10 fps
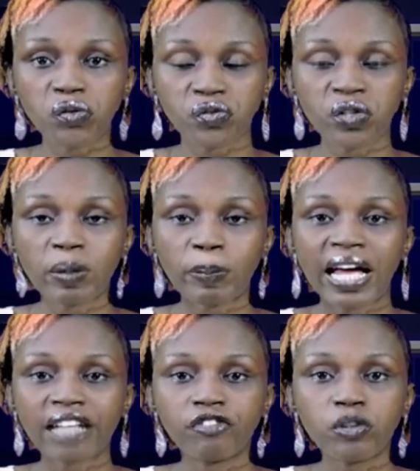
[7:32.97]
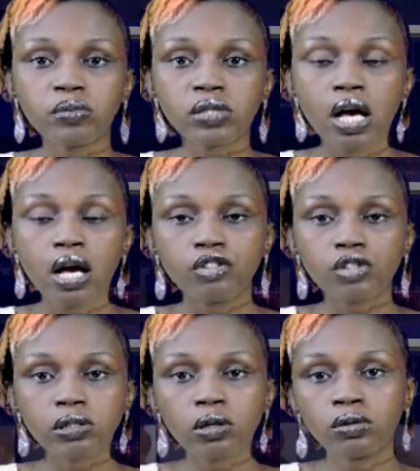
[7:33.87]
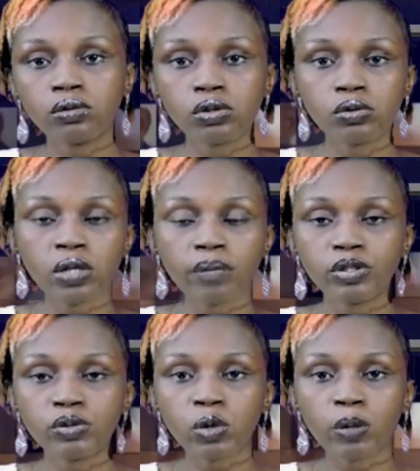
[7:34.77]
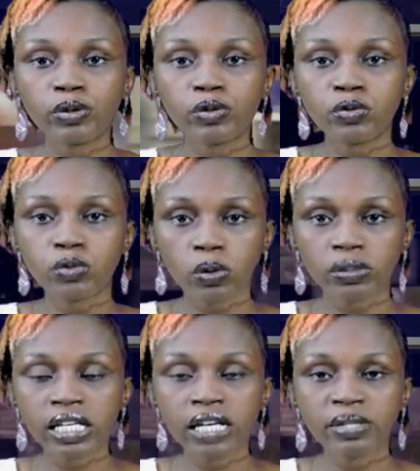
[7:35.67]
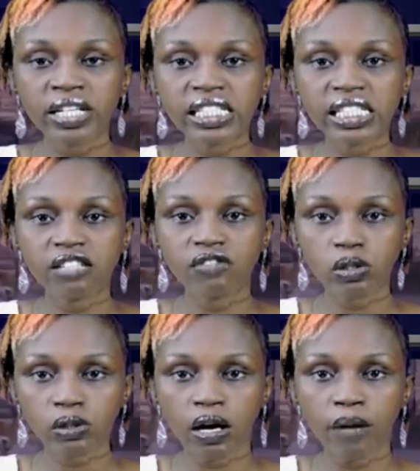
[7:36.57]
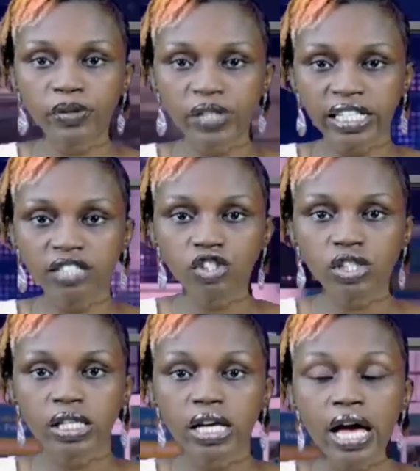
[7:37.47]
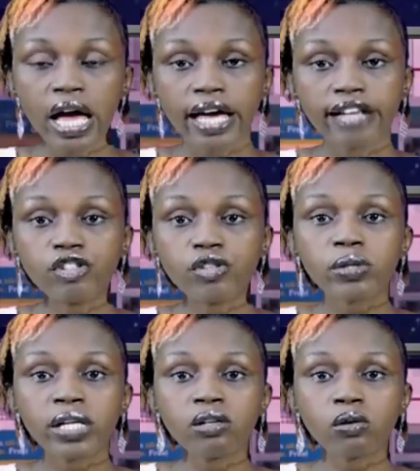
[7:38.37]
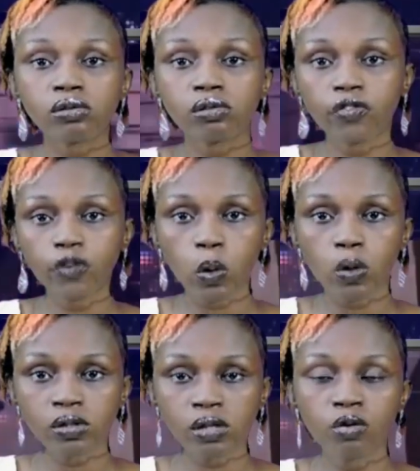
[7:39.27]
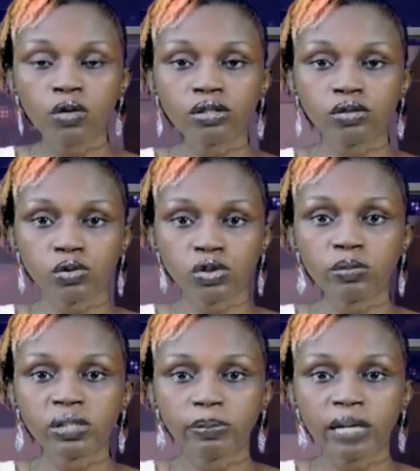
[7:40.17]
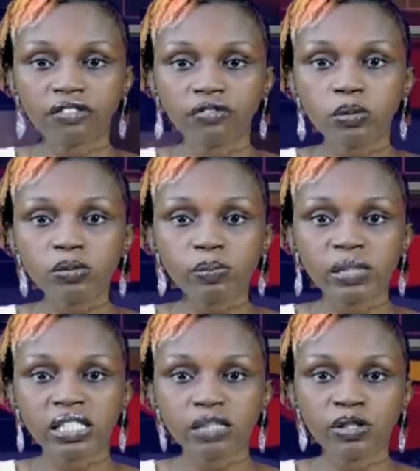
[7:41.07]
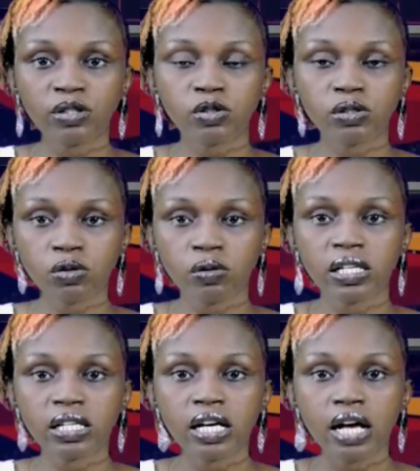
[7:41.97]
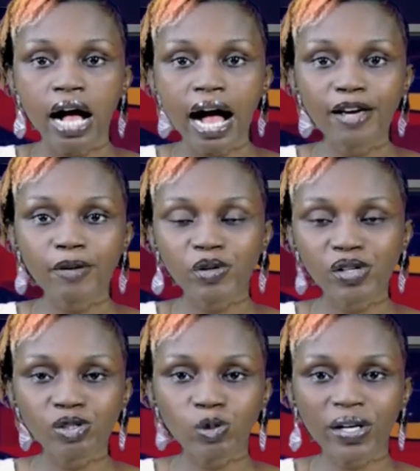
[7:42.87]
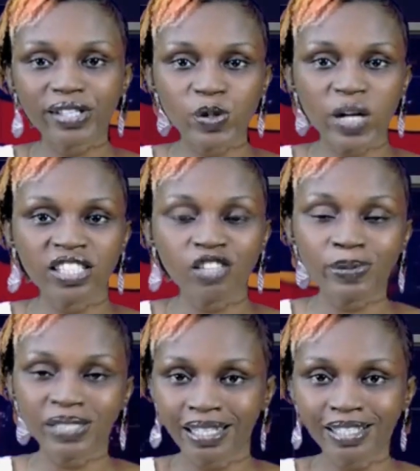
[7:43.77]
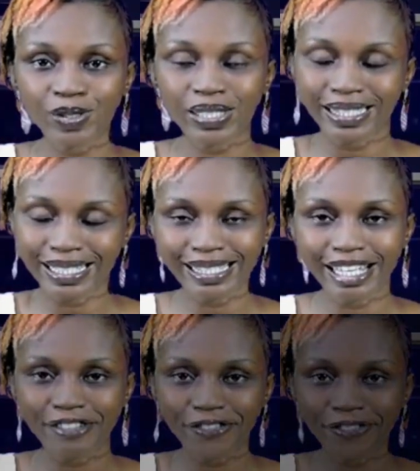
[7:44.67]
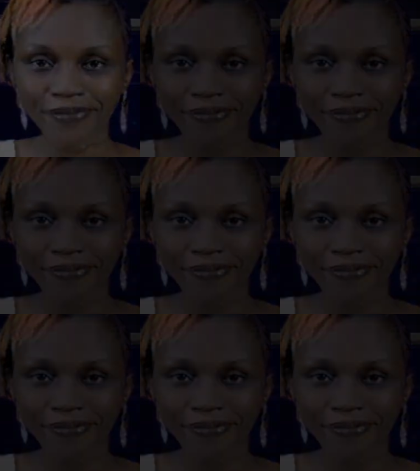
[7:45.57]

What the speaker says: You follow platforms, just log on to www.abntv.com.ng. And you can also follow us on our social media platforms being displayed on your screen. I am Grace Walker, and you can tell us, please, and I trust stay safe.